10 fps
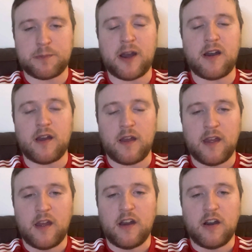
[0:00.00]
But
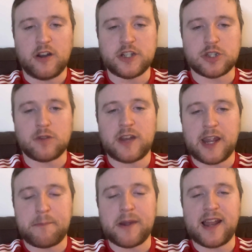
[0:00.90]
I
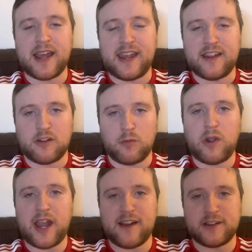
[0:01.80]
strongly believe
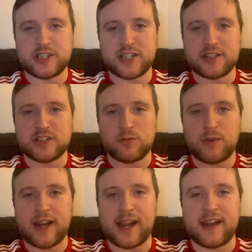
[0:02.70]
we have a chance of
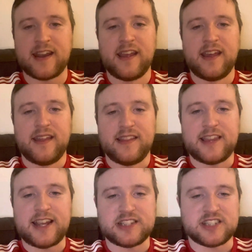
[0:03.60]
winning.
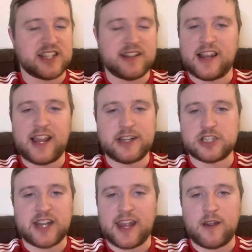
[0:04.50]
This,
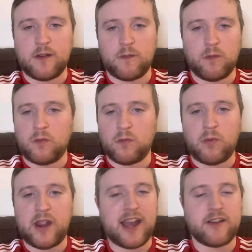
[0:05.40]
literally,
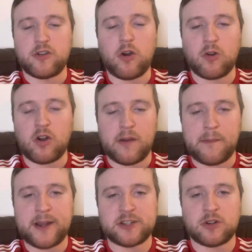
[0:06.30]
we have not got a
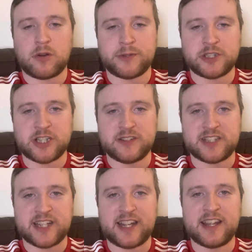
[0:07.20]
better
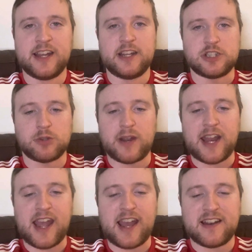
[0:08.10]
opportunity to win
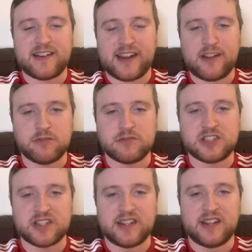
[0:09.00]
at
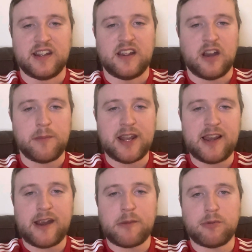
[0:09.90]
Anfield. I
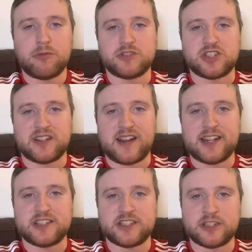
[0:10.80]
mean, Liverpool's
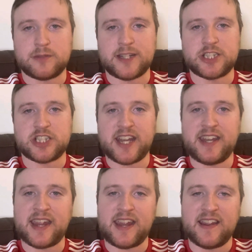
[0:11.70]
defence has been
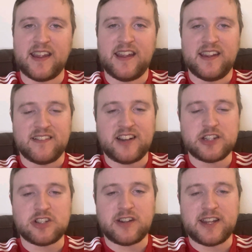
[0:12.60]
shaky.
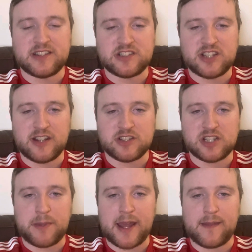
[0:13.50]
Van Dijk's looks
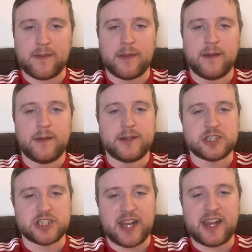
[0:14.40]
a bit
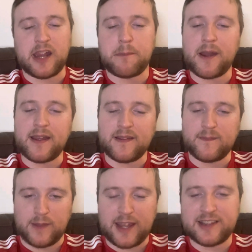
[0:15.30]
shaky, but
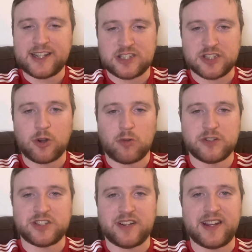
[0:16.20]
he did score
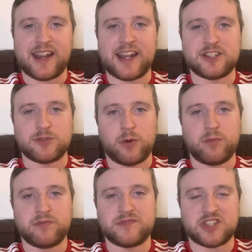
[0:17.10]
tonight against
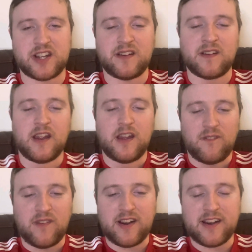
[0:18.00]
Wolves, so
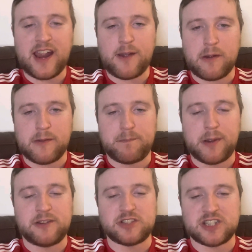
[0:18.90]
whether that would
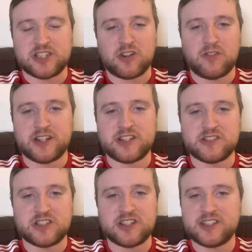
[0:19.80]
boost his
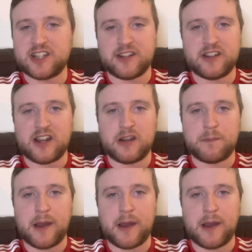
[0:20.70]
confidence, I don't know.